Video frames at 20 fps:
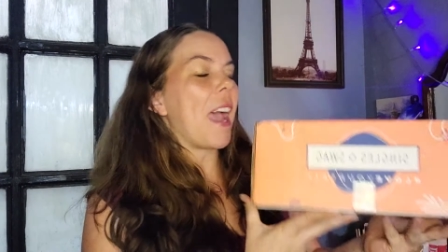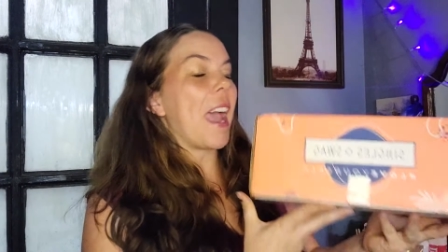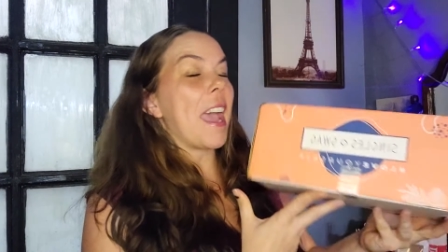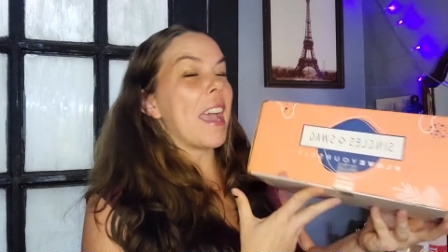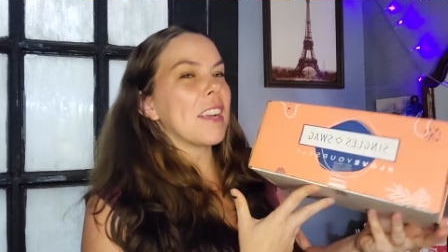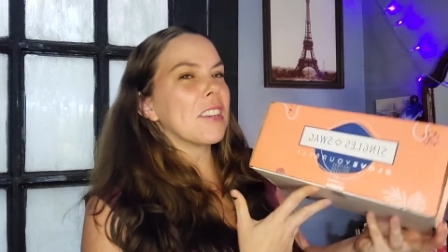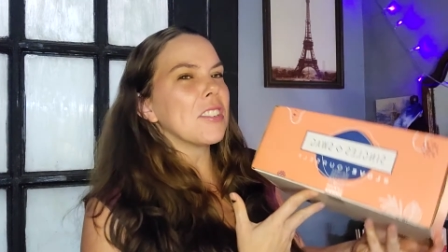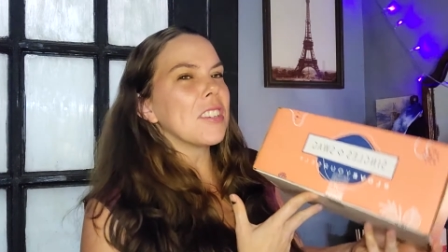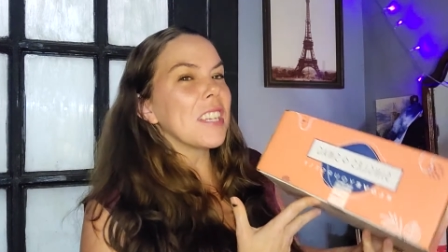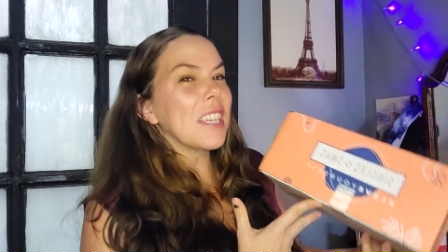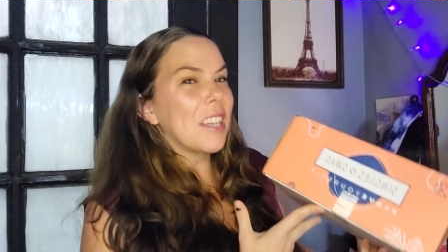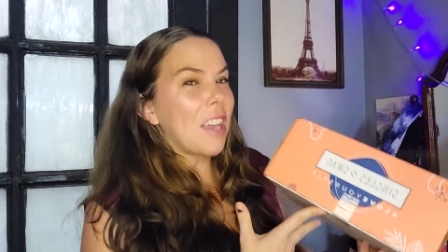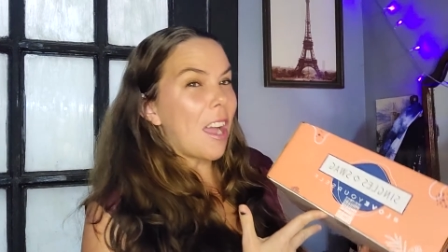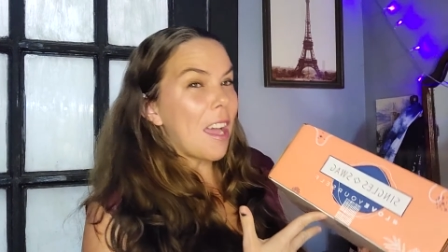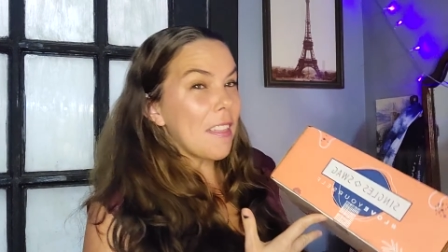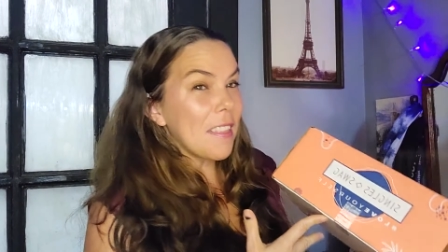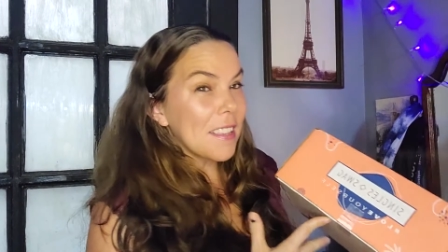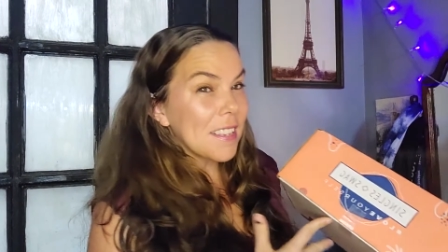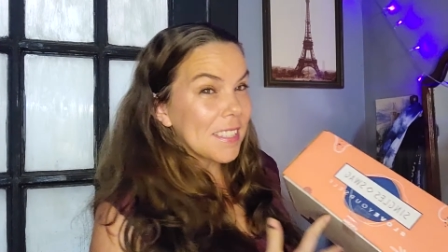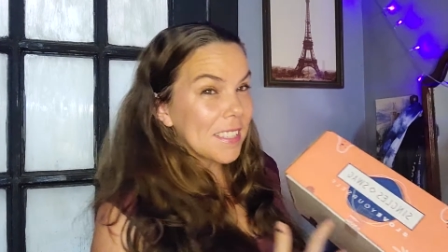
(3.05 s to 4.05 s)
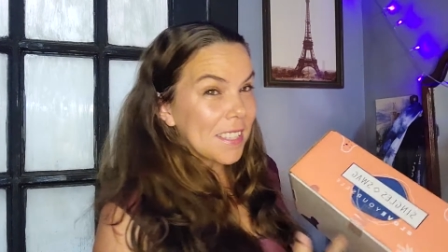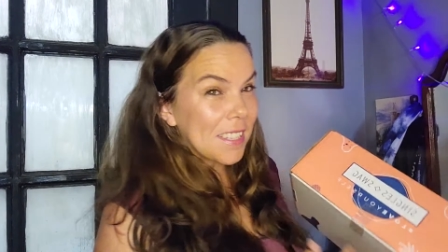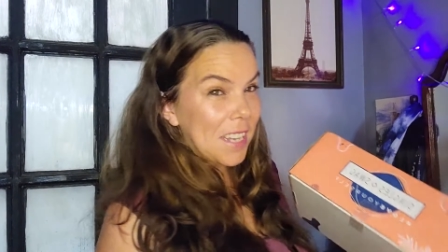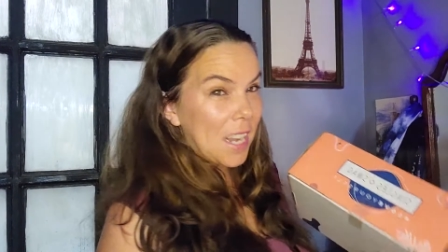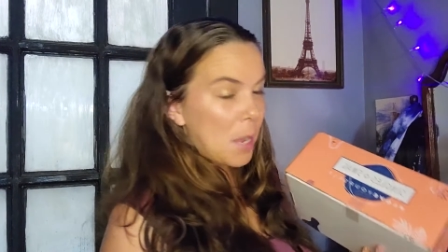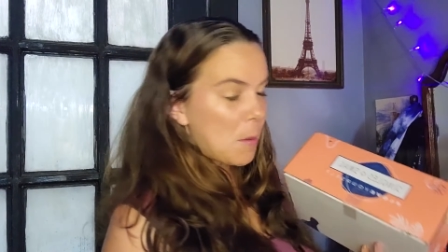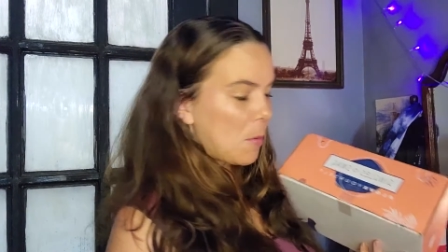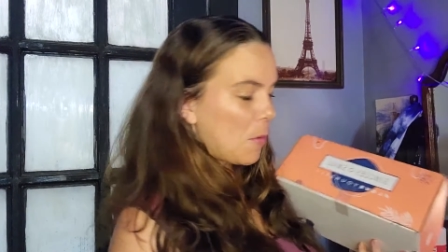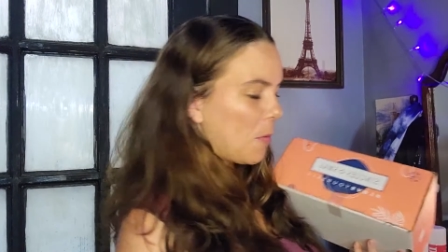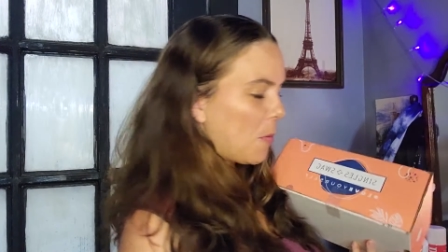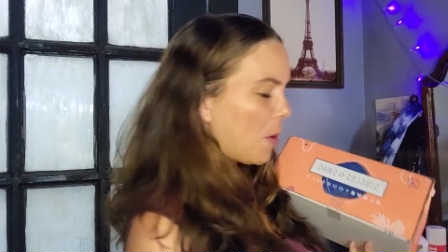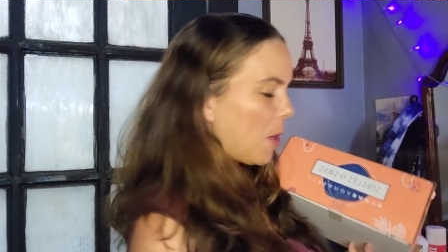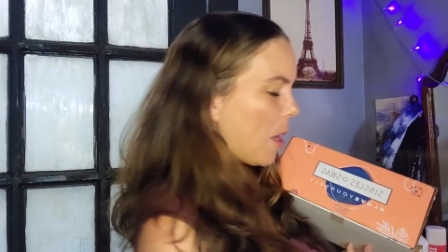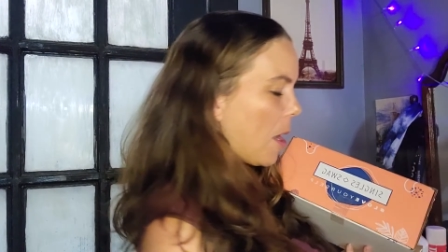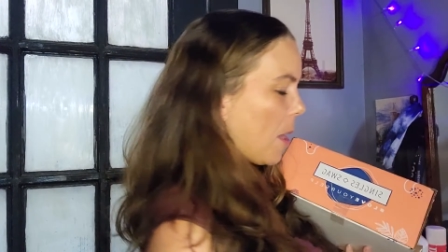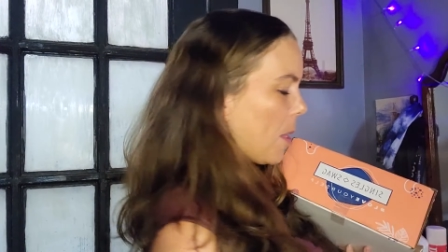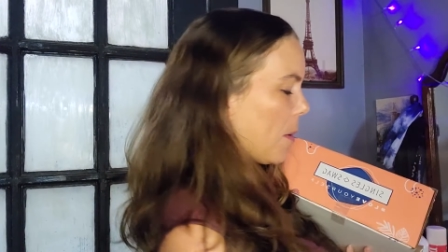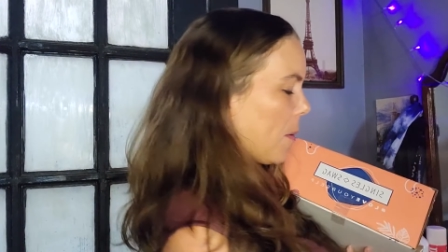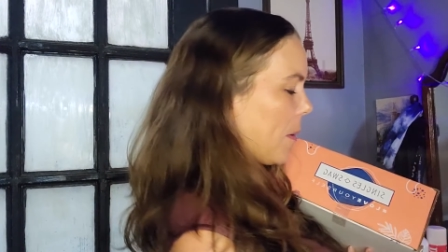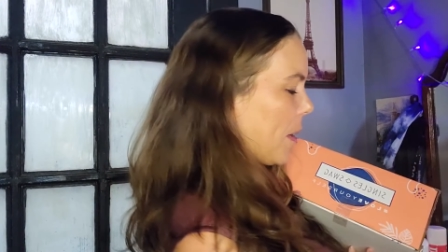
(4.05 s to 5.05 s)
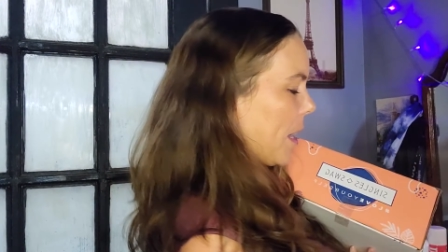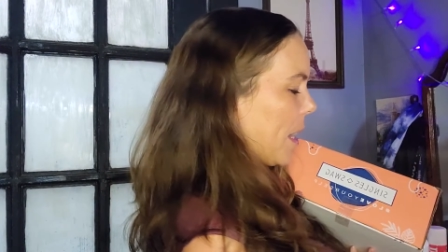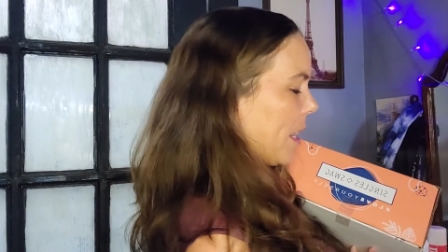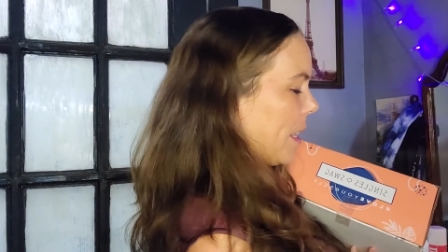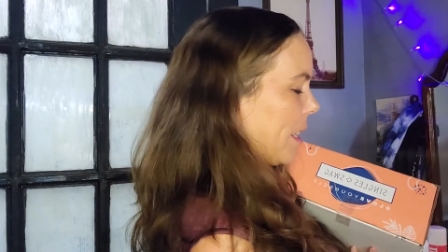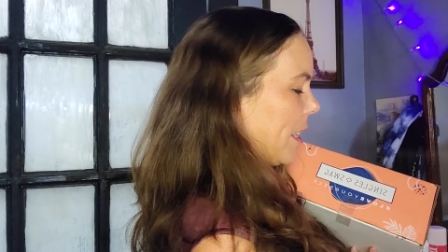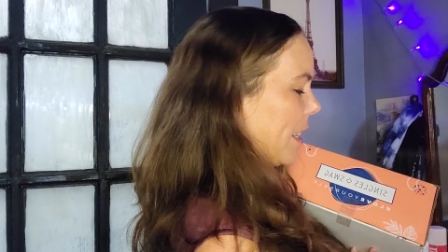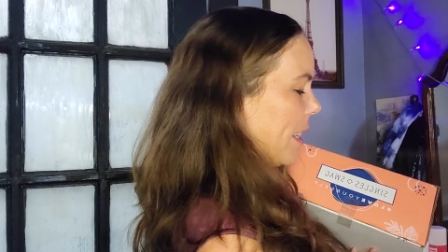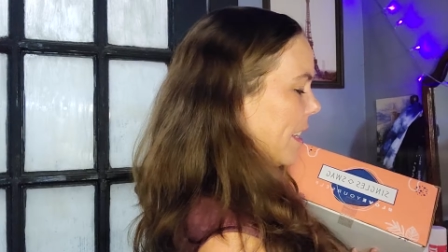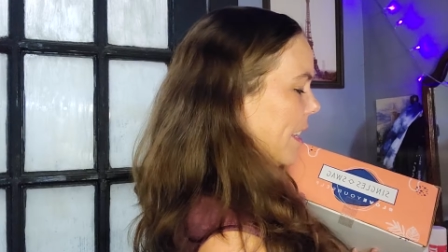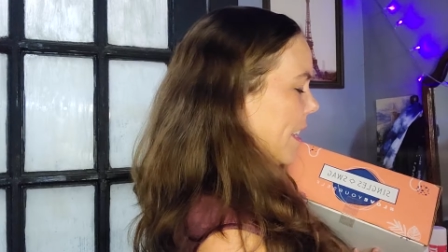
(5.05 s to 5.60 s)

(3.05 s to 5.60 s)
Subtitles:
I actually got this the day before Halloween,